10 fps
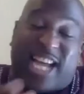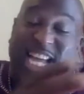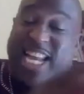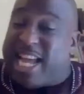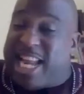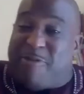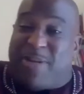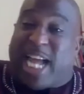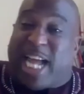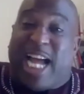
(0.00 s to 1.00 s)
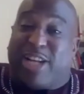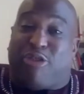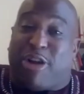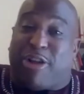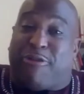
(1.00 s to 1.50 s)
and I went to IS
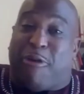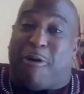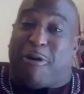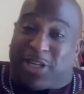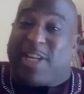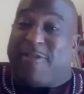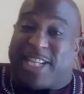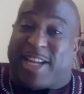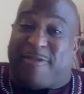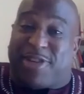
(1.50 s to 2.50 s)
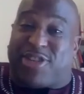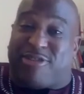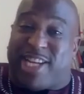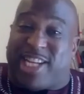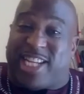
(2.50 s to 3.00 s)
44 on 77th
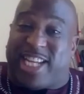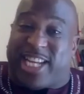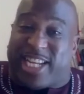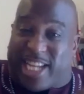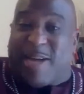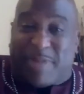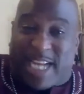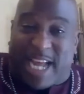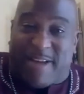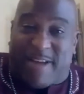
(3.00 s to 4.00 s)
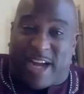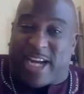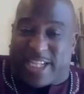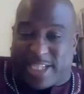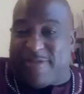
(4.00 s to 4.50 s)
Street in Columbus Avenue,
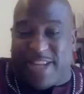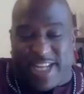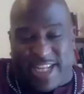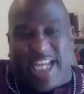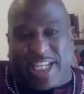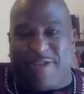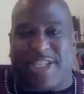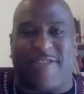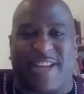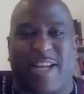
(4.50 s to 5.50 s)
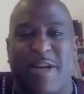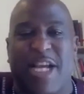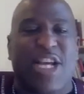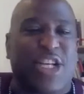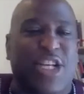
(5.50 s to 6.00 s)
77 Columbus.
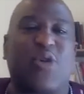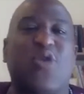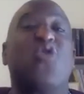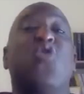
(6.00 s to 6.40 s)
So who